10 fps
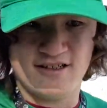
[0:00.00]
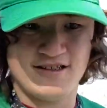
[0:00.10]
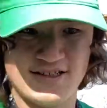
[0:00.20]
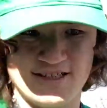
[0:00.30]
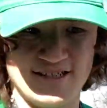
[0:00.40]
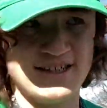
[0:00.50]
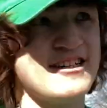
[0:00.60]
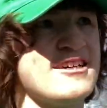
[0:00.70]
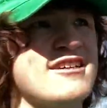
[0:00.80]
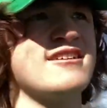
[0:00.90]
and, uh,
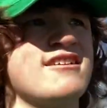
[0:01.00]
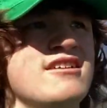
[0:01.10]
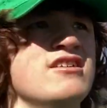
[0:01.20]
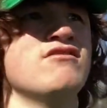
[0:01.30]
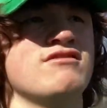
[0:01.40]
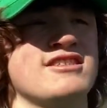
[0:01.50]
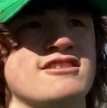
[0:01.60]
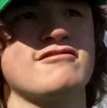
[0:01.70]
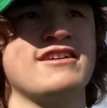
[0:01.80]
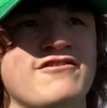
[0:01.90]
which
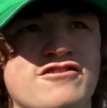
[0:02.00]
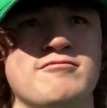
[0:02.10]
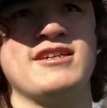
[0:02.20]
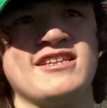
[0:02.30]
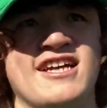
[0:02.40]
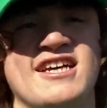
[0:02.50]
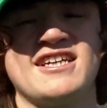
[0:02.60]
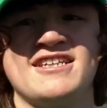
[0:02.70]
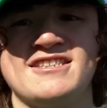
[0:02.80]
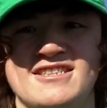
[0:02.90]
is great for me in that
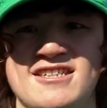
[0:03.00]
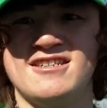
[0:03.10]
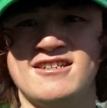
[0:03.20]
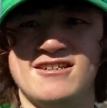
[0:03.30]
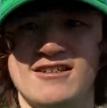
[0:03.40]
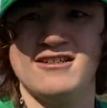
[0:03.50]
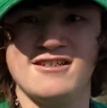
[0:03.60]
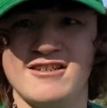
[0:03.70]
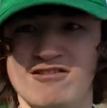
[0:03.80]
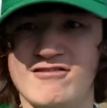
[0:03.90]
case,
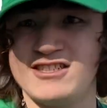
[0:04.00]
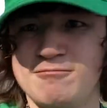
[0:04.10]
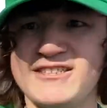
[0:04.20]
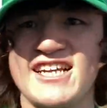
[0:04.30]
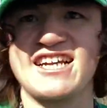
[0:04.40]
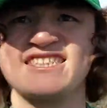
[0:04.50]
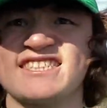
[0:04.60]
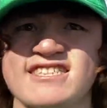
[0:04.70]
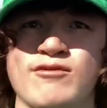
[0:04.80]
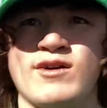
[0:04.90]
which means I get
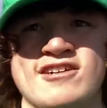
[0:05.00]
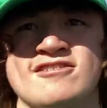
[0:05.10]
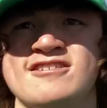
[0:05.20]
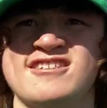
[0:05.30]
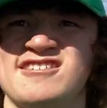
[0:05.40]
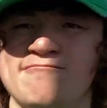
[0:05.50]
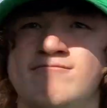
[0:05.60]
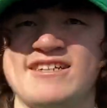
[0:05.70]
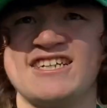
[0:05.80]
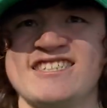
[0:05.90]
to wear
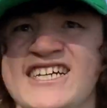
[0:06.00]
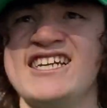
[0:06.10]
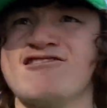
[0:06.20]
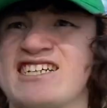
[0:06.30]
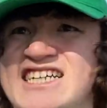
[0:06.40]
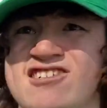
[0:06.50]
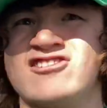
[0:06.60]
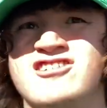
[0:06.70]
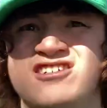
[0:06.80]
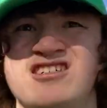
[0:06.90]
my Nintendo
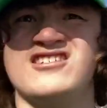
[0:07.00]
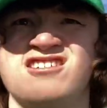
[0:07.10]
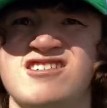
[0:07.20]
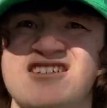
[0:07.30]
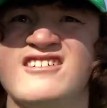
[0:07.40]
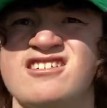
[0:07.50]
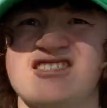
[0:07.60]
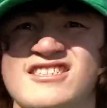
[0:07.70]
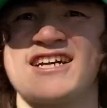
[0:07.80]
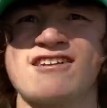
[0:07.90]
gear.
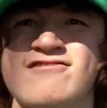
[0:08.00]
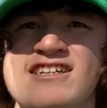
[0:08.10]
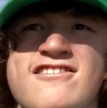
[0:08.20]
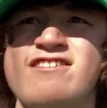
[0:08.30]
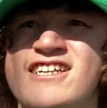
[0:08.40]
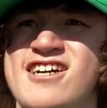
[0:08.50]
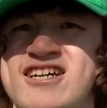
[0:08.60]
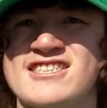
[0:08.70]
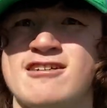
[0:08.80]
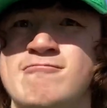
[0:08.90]
Like really, really
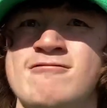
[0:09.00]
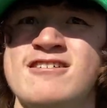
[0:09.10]
awesome.